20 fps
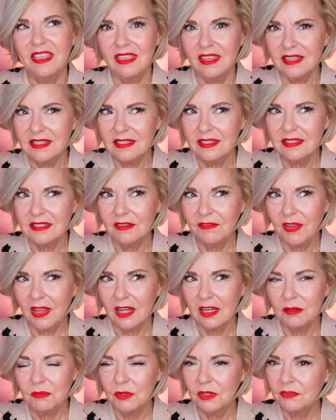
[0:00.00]
This is
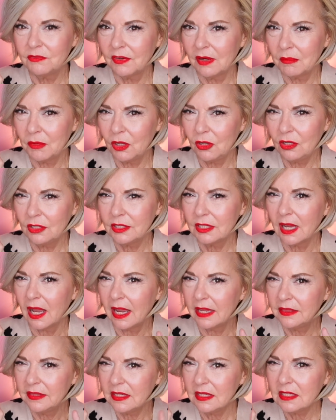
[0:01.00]
available from Ulta.
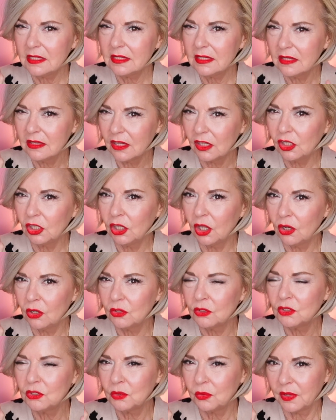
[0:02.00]
I think it's in the
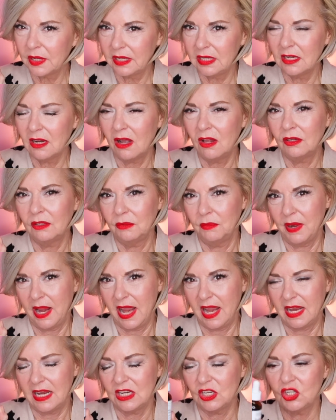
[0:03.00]
low $20
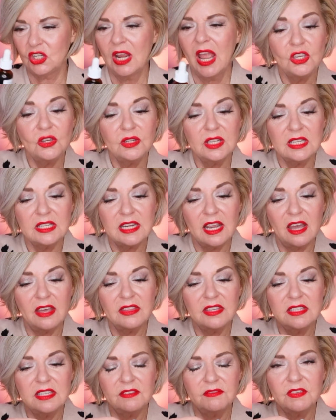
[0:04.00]
range. You can tell
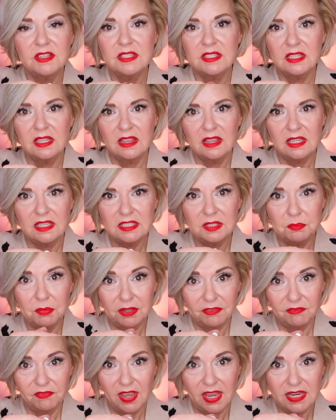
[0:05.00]
the difference in this
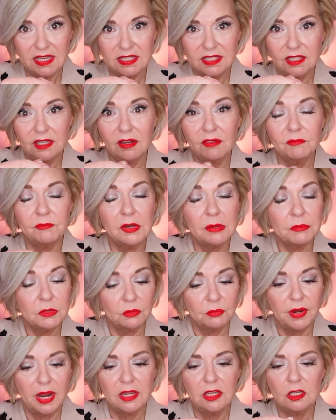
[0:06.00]
buffet serum from
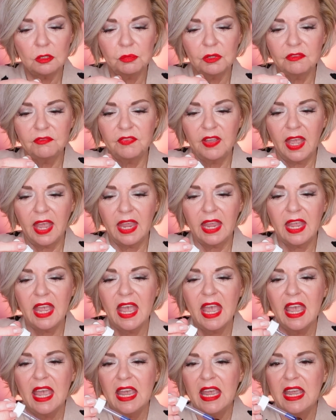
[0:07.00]
the regular buffet
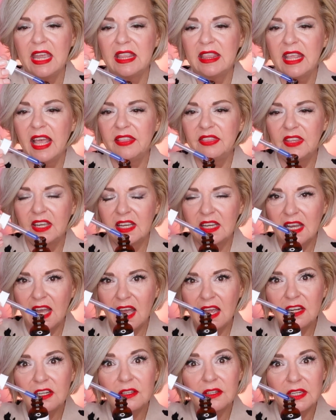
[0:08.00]
in that the
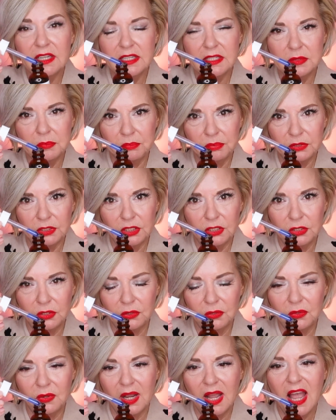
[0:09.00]
color is
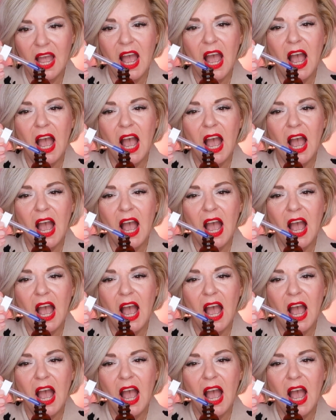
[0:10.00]
blue